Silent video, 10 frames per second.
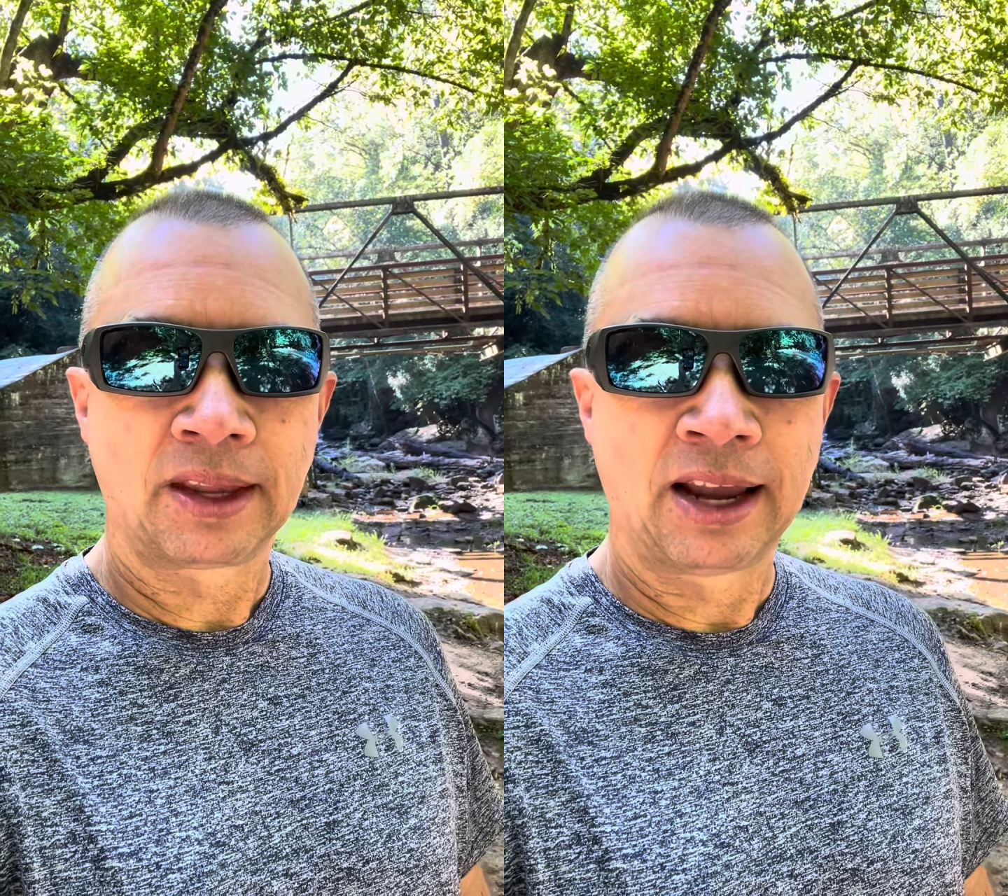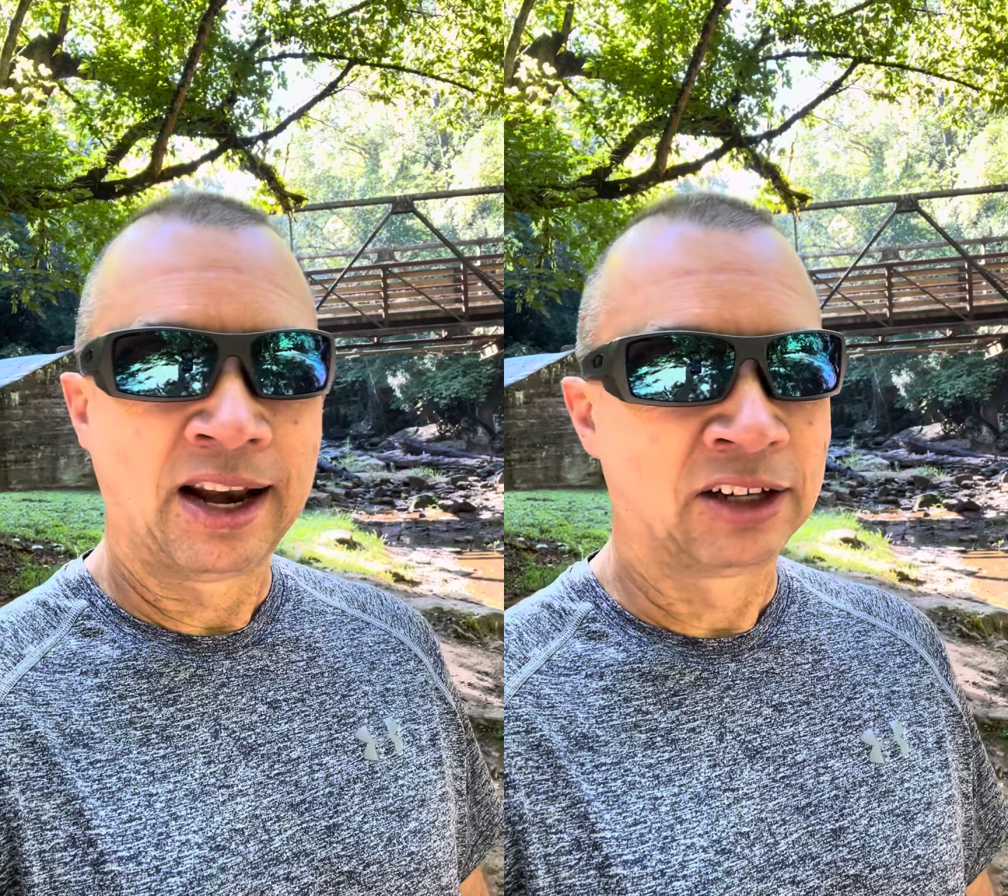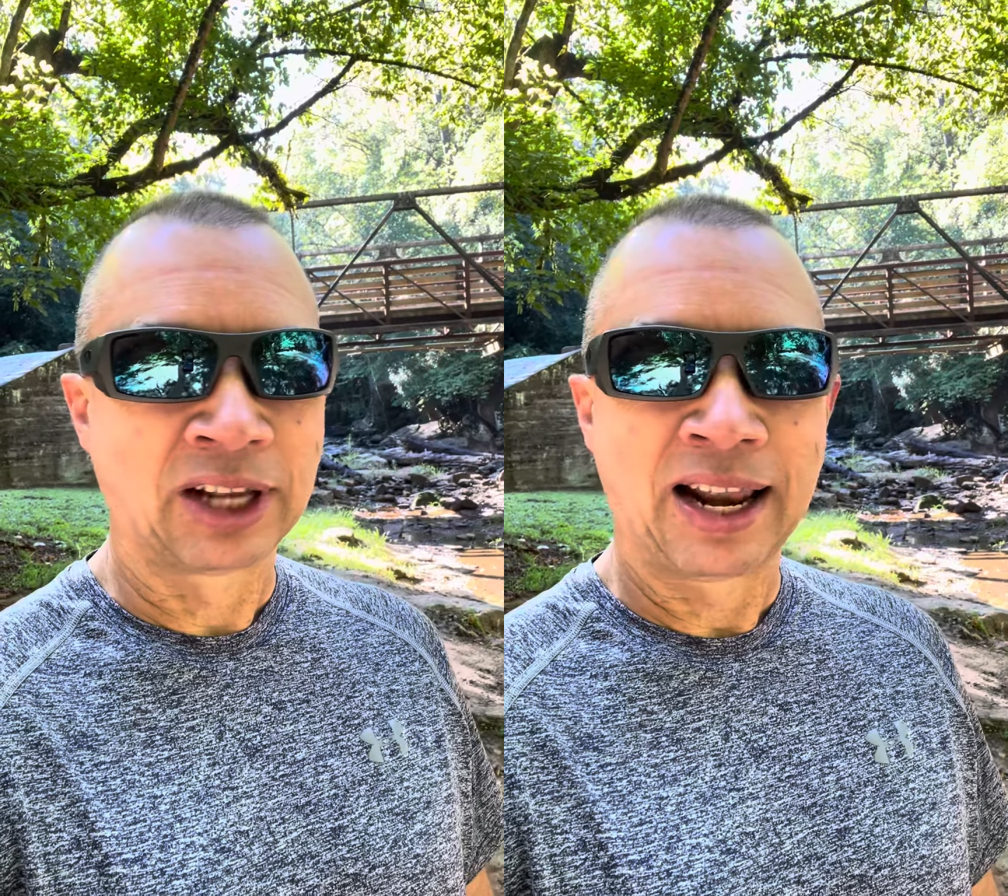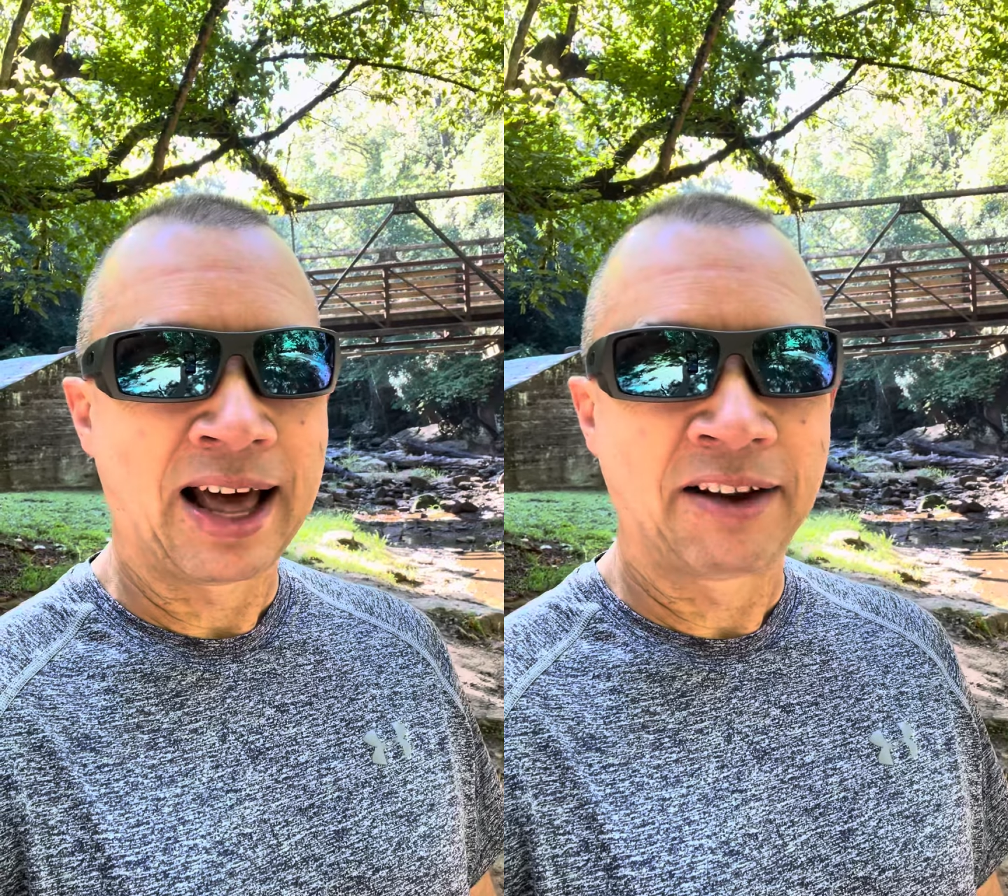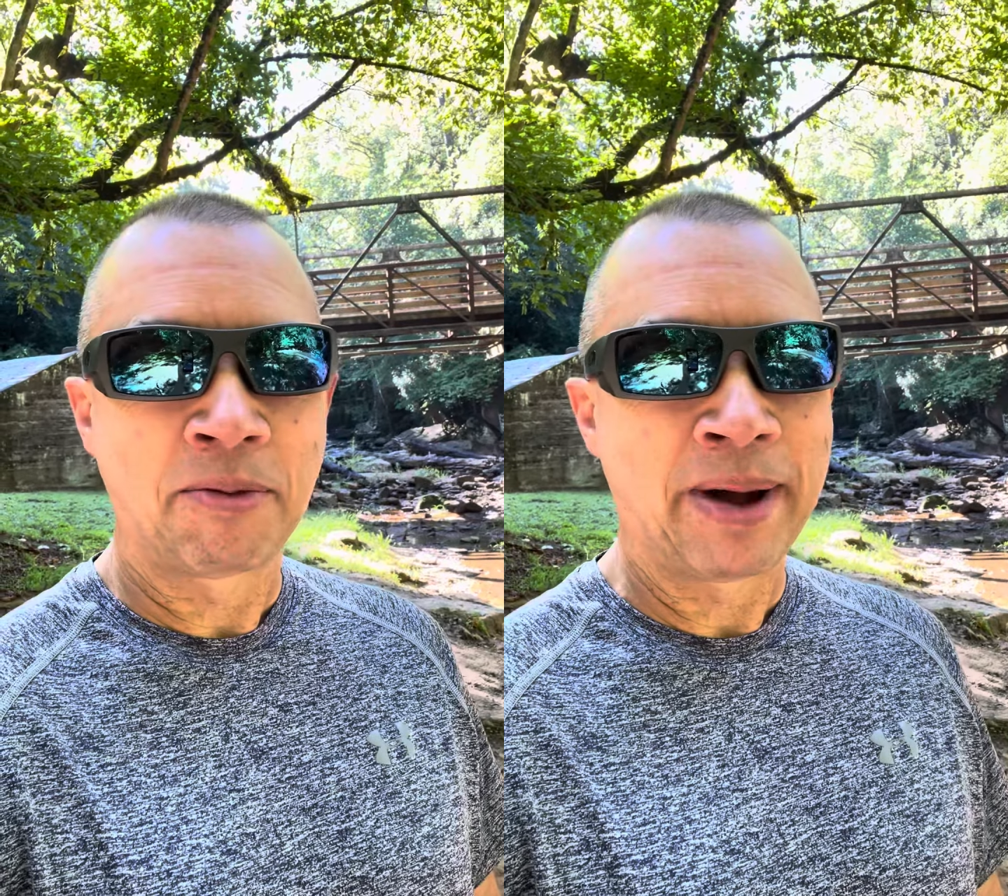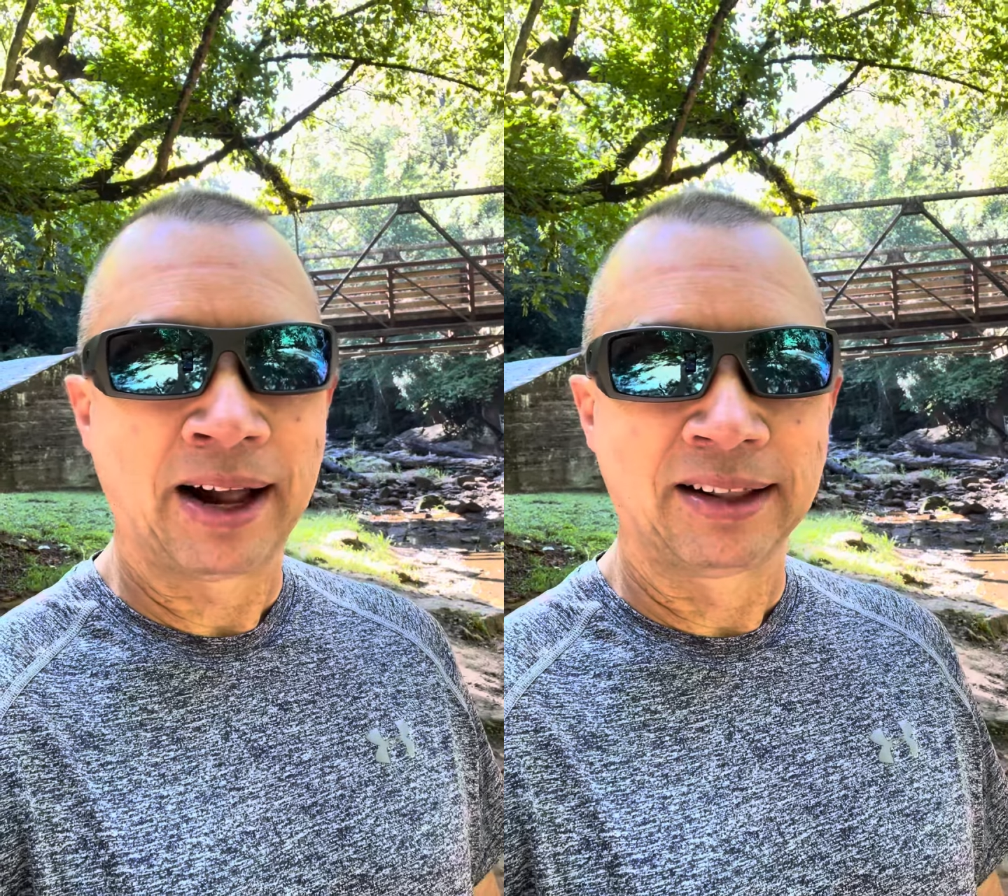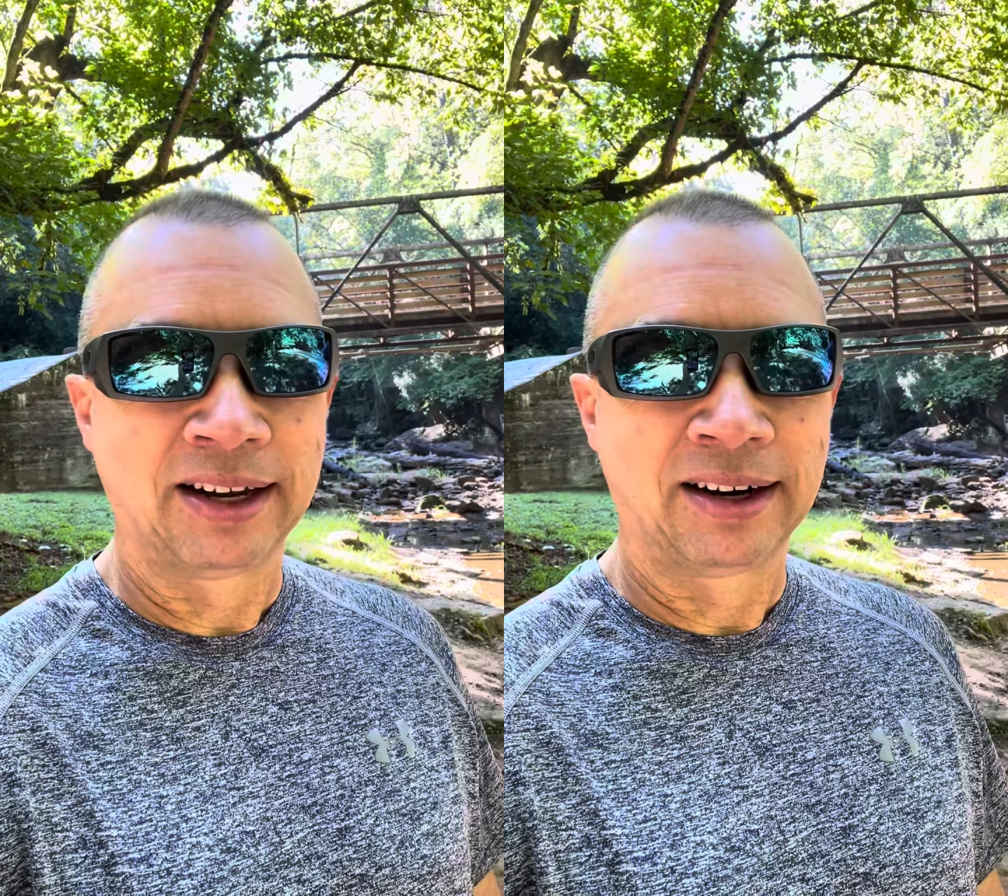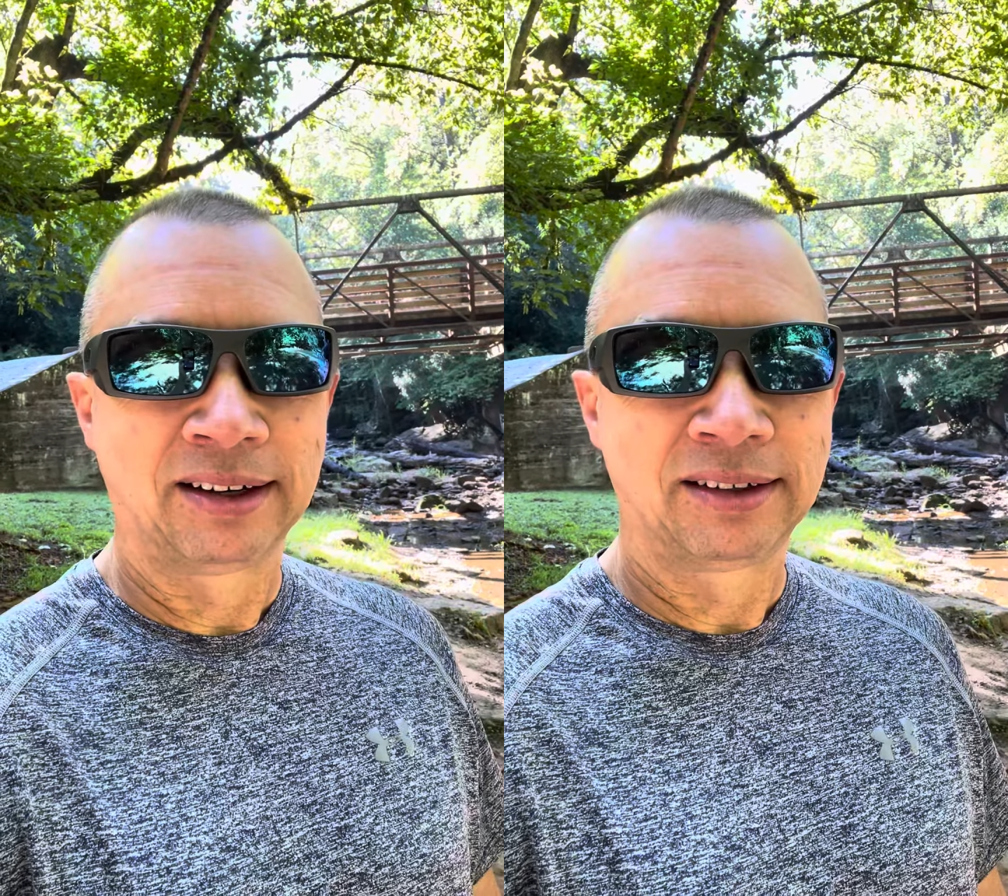and there's a lot of them out
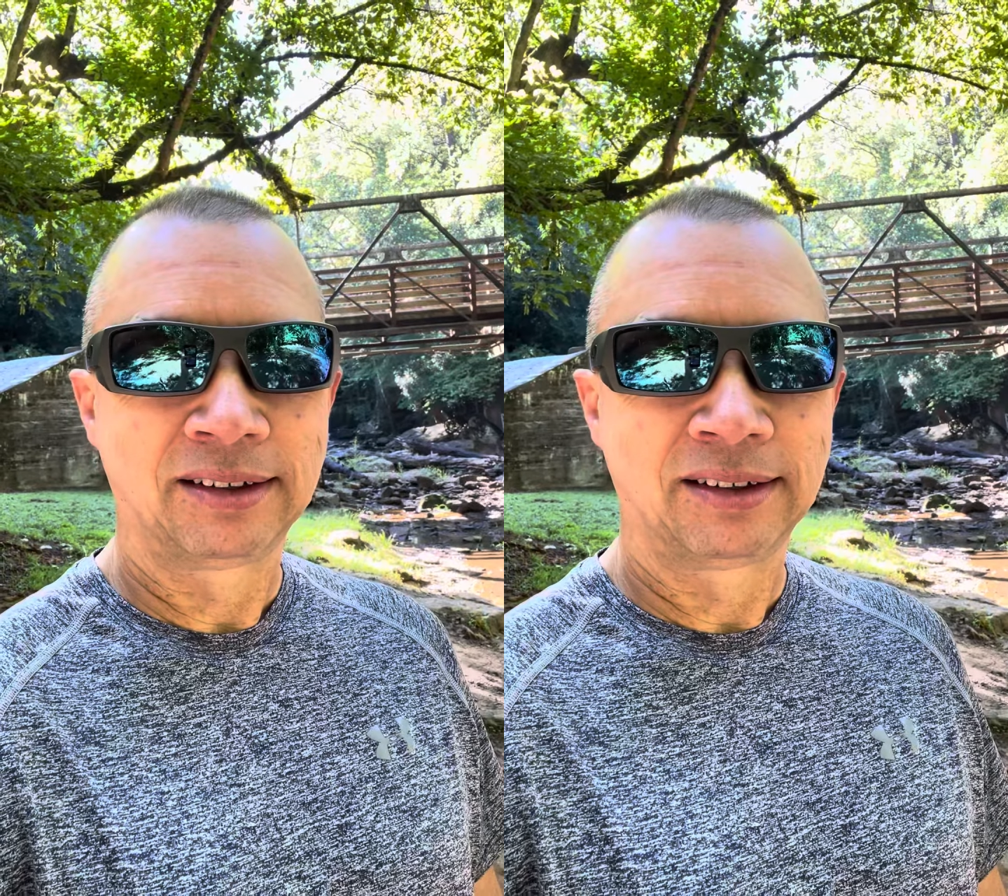there,